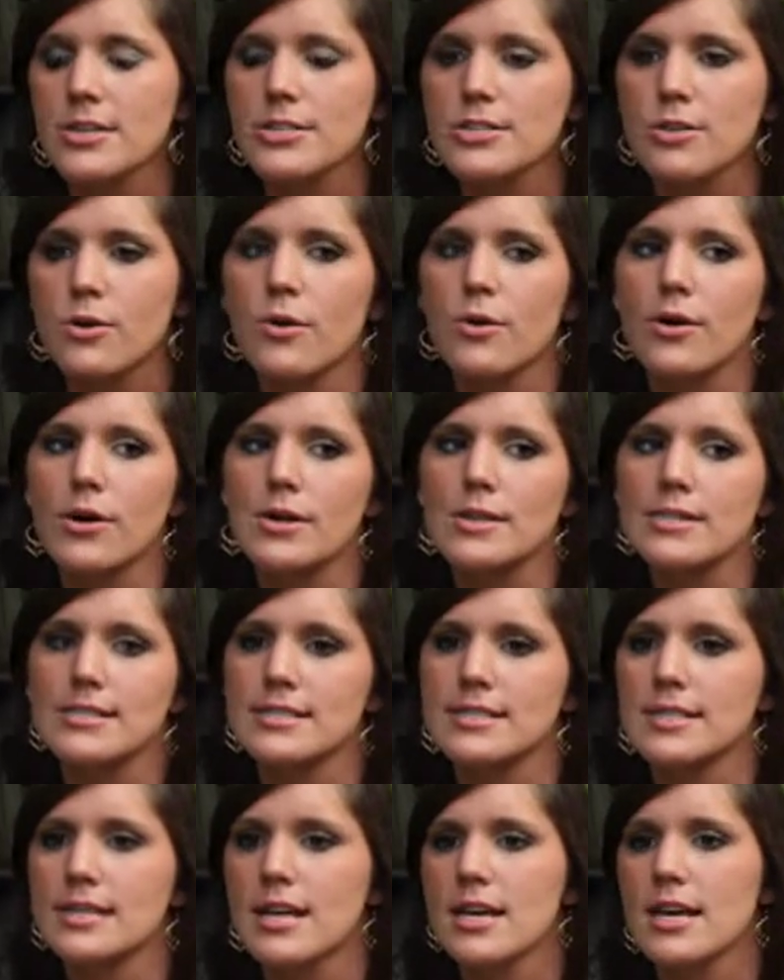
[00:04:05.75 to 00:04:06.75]

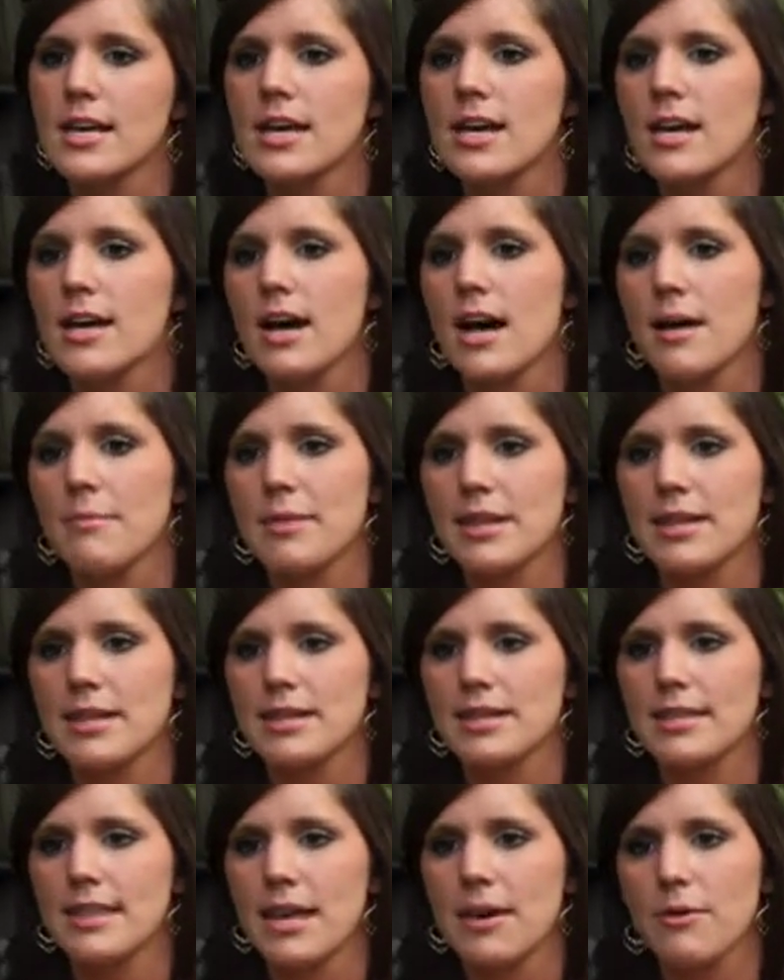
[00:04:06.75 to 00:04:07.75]
scores, I mean,
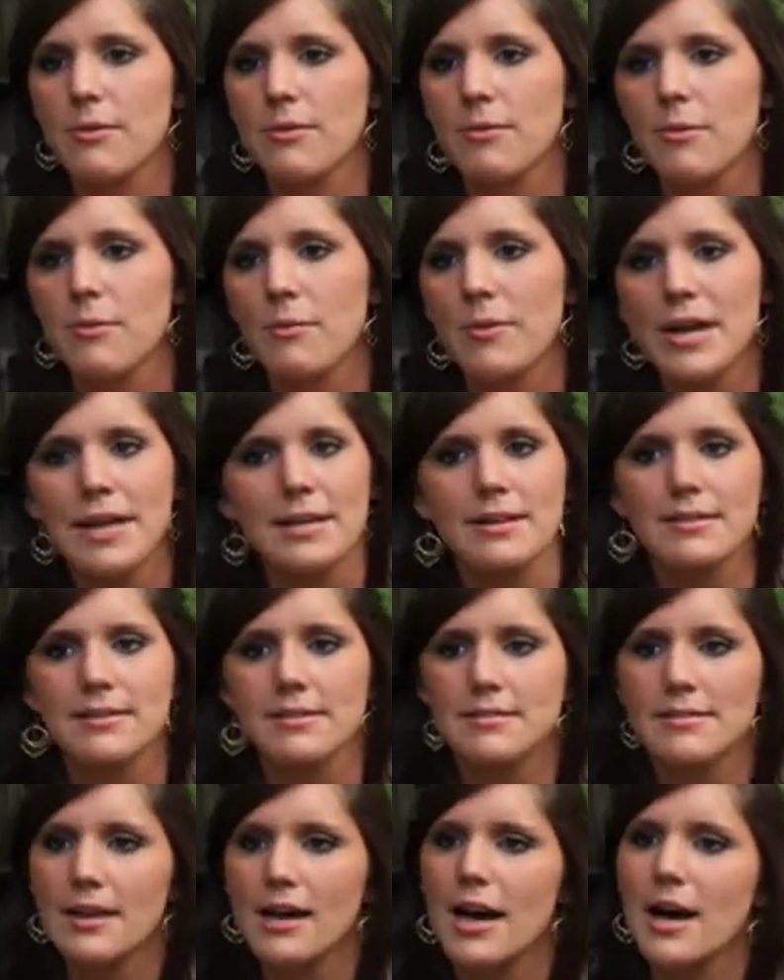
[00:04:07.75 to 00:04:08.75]
they went
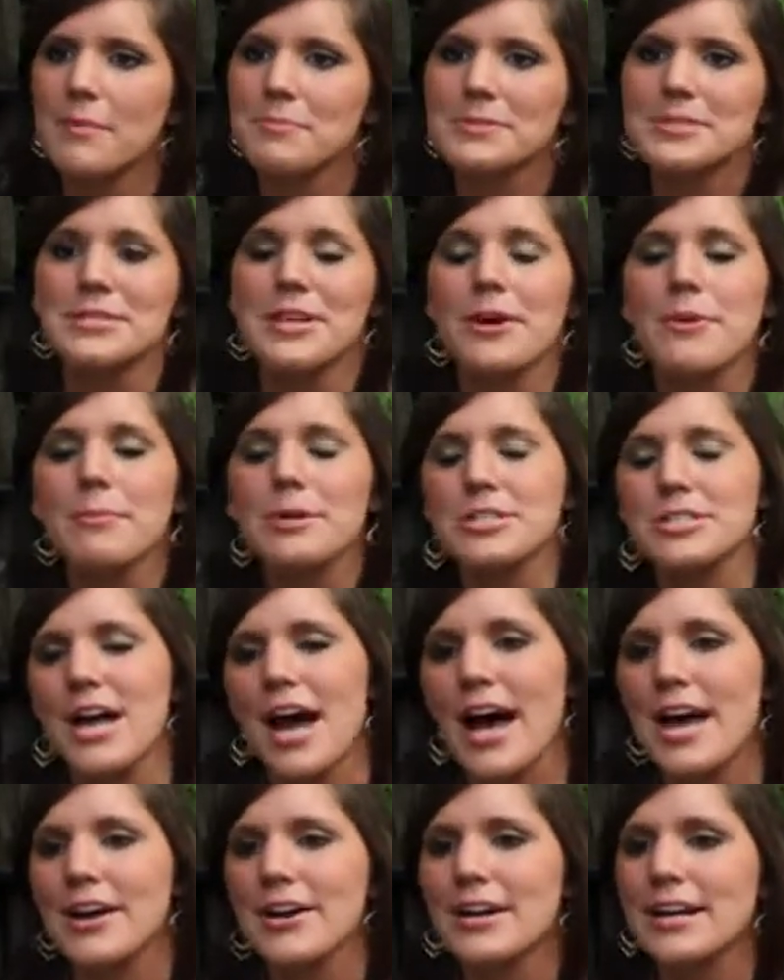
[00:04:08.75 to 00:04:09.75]
up so much
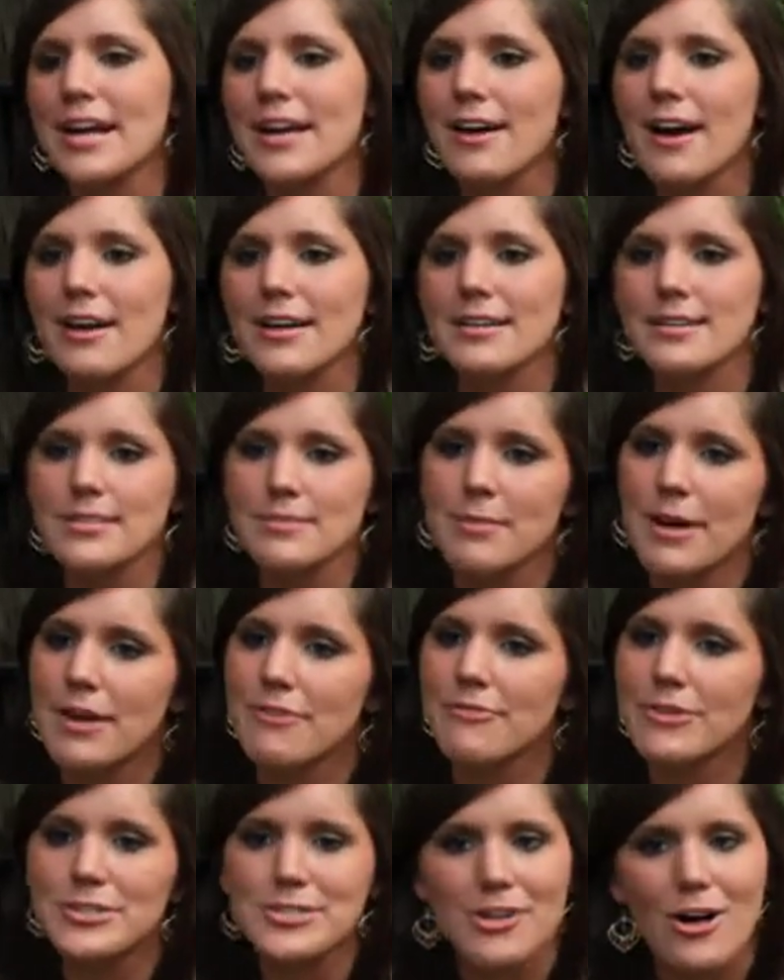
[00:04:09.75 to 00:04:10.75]
higher, and I got into my
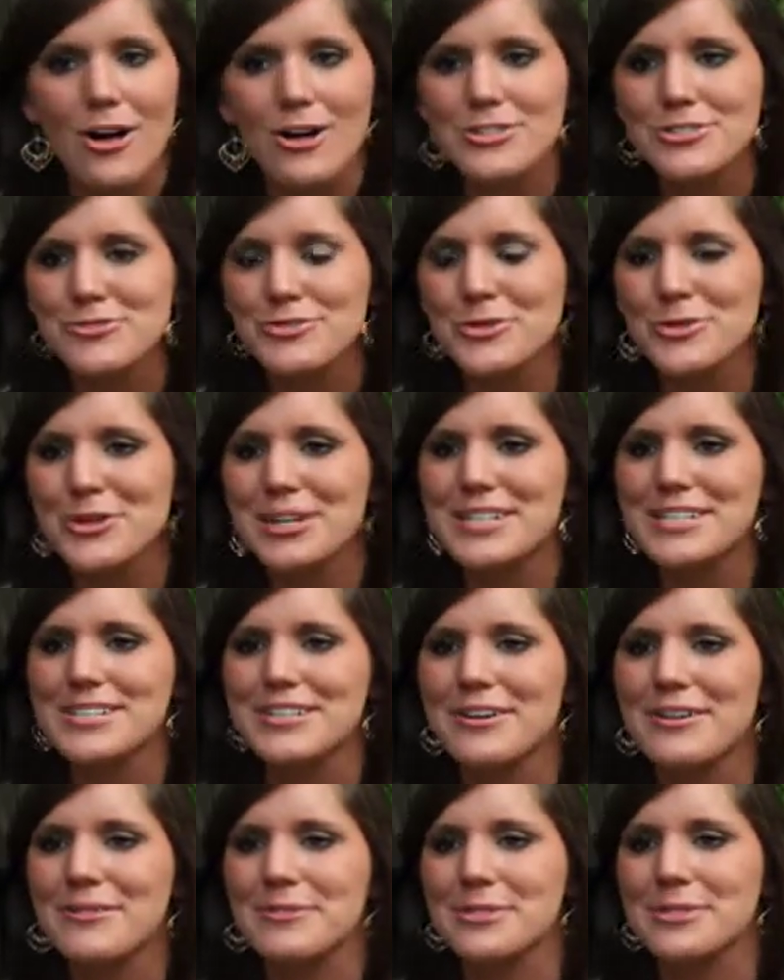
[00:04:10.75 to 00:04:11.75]
first college of choice,
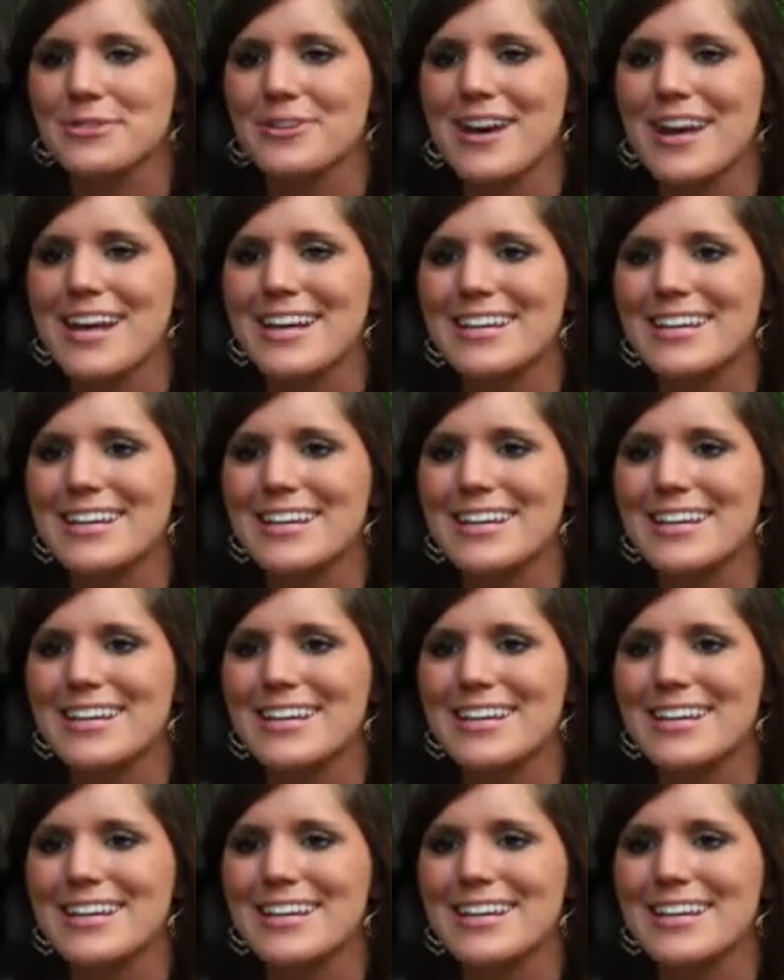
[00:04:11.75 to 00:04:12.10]
so it was great.